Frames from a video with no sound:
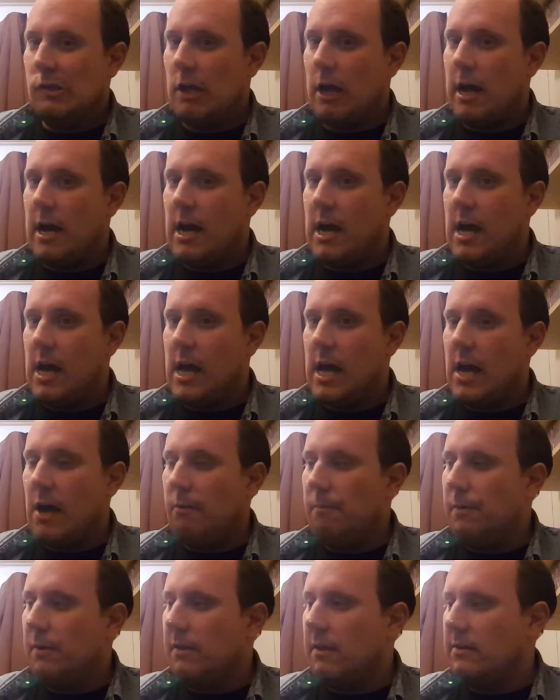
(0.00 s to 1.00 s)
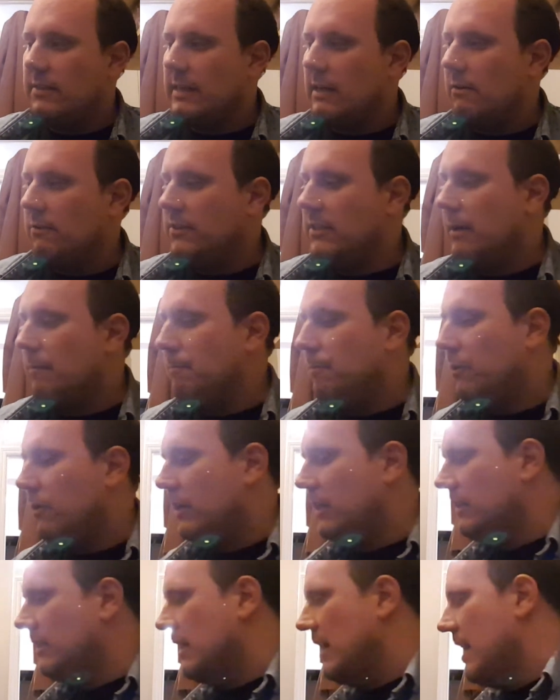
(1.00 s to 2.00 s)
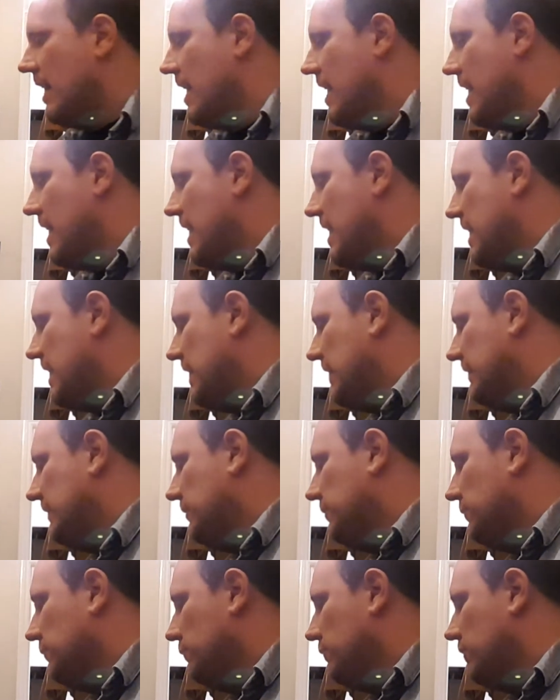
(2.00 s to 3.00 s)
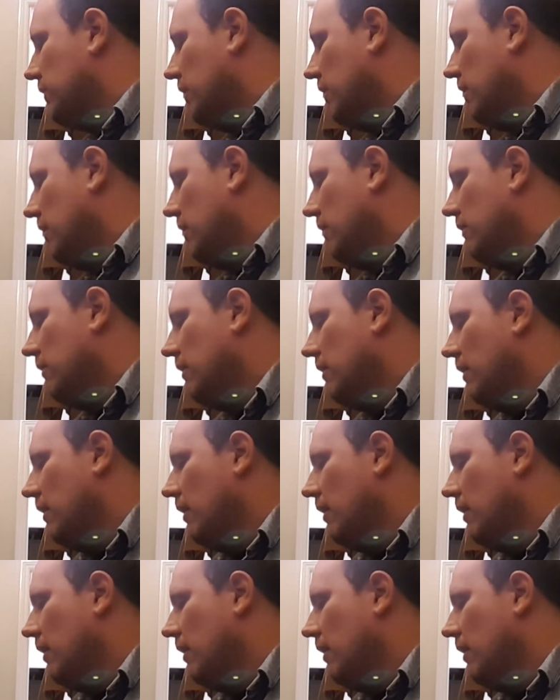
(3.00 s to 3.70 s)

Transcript: I'll put those out at some point. And also,